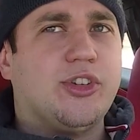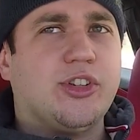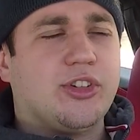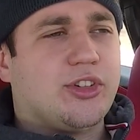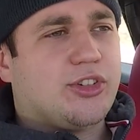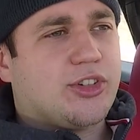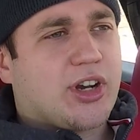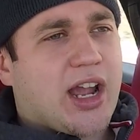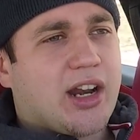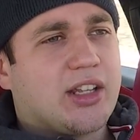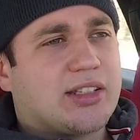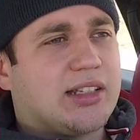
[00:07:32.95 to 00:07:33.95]
and you're
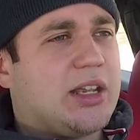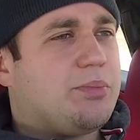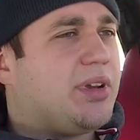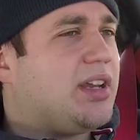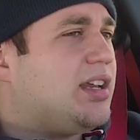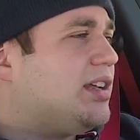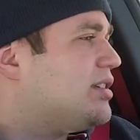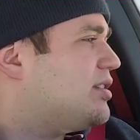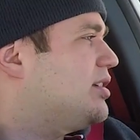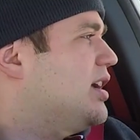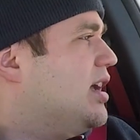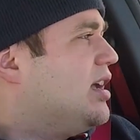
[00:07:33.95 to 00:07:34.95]
kind of sleepy,
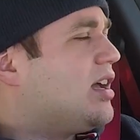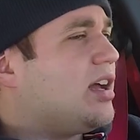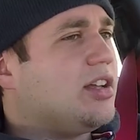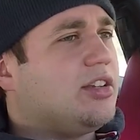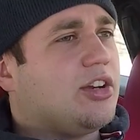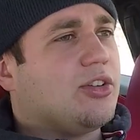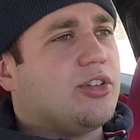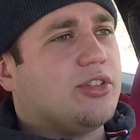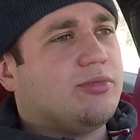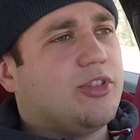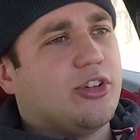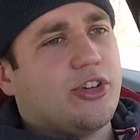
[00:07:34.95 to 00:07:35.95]
and
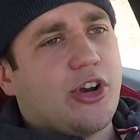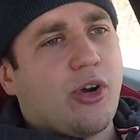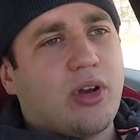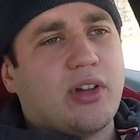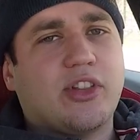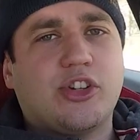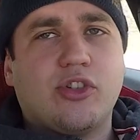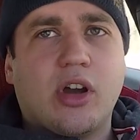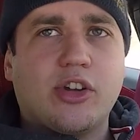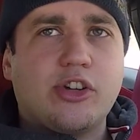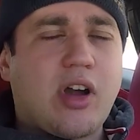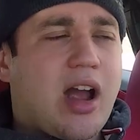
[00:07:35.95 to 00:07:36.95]
you're annoyed of the
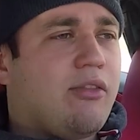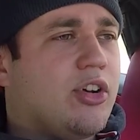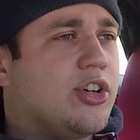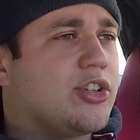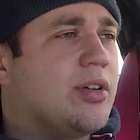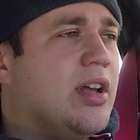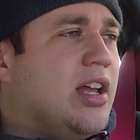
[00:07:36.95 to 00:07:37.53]
other drivers,